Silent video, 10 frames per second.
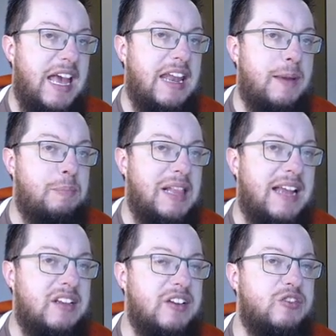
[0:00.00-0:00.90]
and I
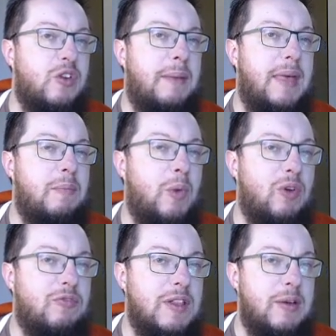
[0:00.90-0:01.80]
plan to describe that more
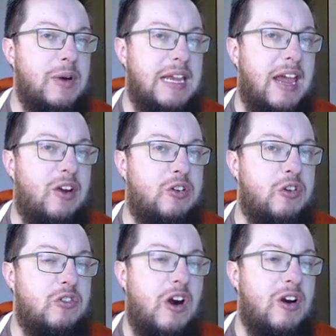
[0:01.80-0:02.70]
fully when
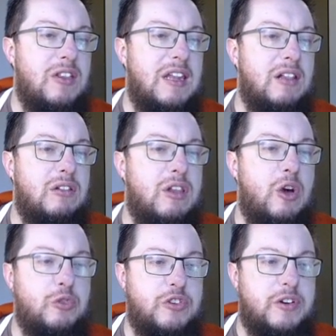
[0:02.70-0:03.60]
characters are a little
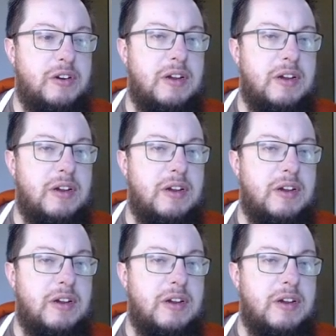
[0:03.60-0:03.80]
closer.